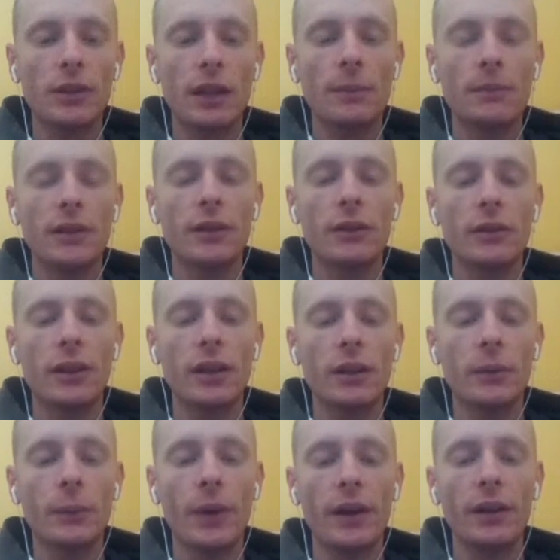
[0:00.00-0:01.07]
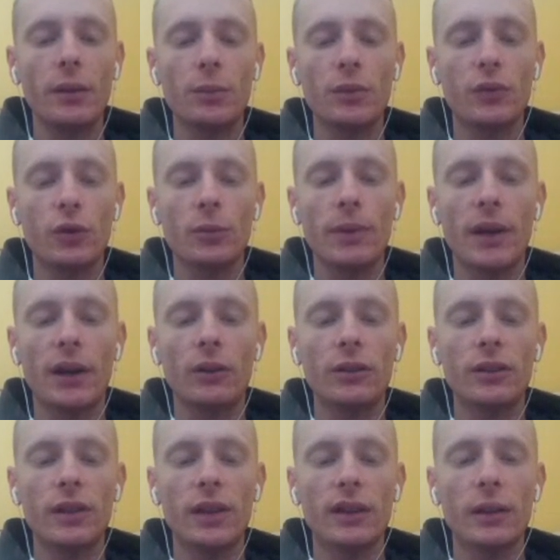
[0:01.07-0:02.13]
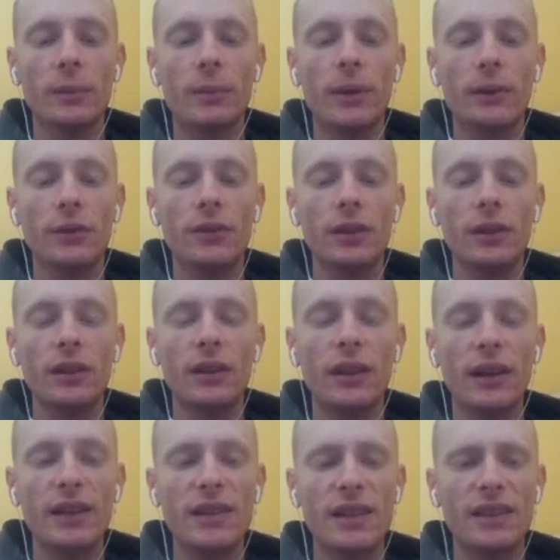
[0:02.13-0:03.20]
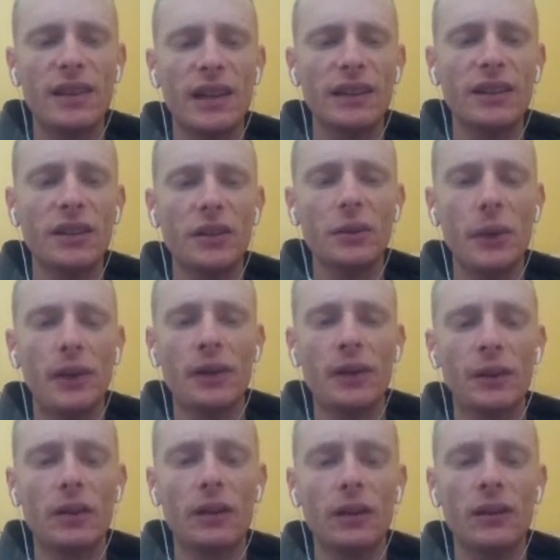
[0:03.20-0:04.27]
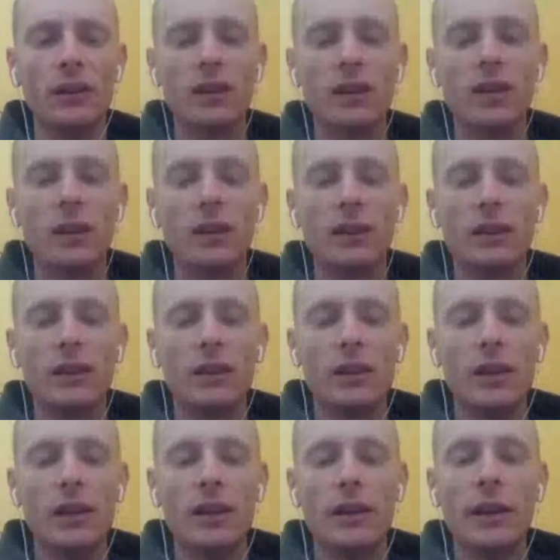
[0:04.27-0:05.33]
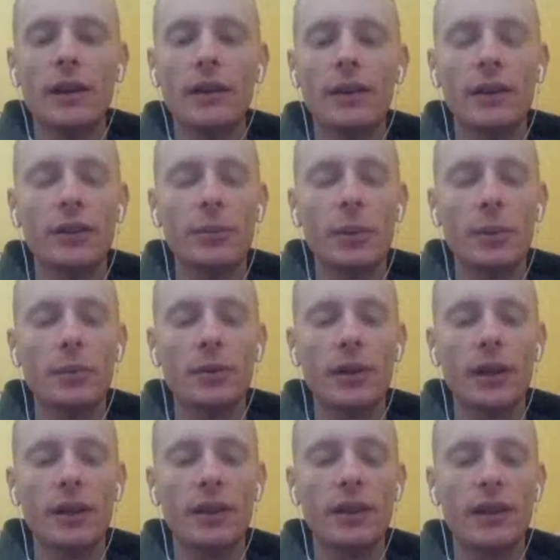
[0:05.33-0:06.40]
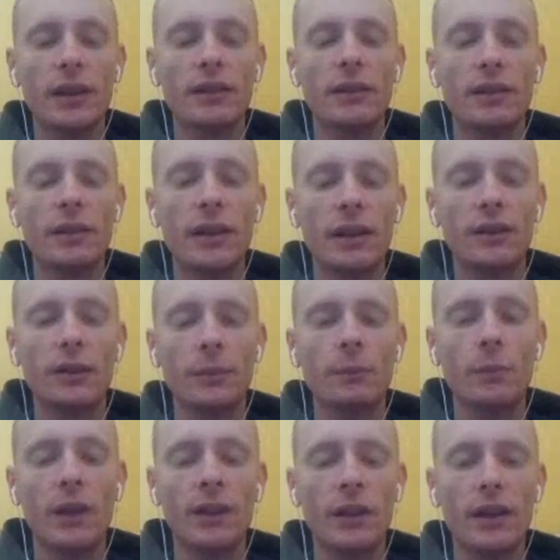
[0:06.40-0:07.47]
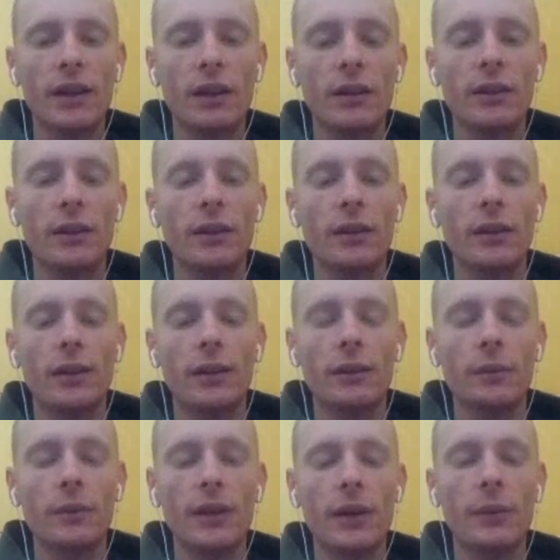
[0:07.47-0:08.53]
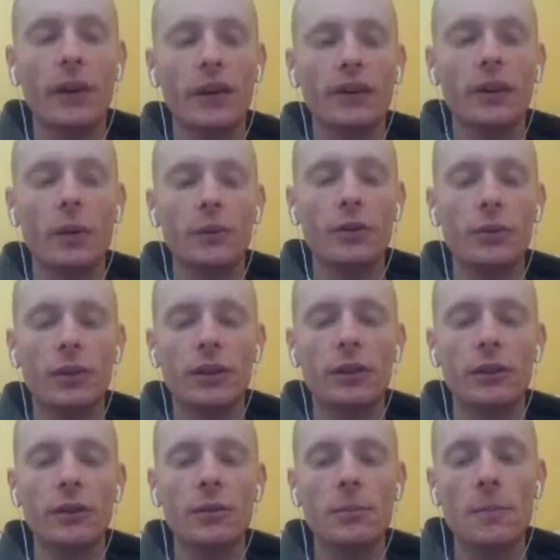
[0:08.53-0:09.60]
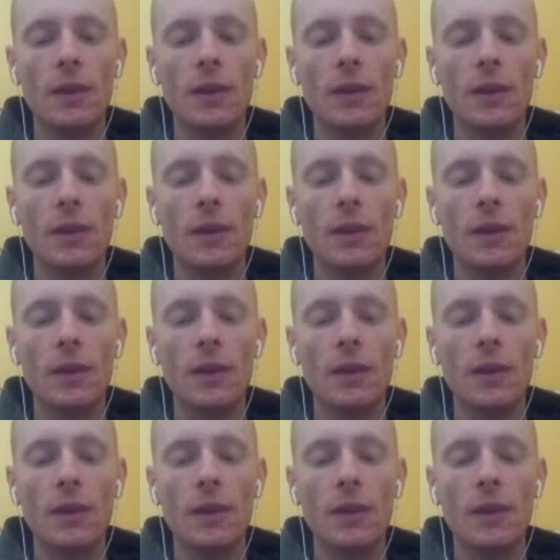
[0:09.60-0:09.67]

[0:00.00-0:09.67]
times later on waiting before a battle to get a better seed. In that case, I think I didn't wait at all. I don't actually remember. I think I got the I think I got a lucky hit on without waiting at all, which is really good.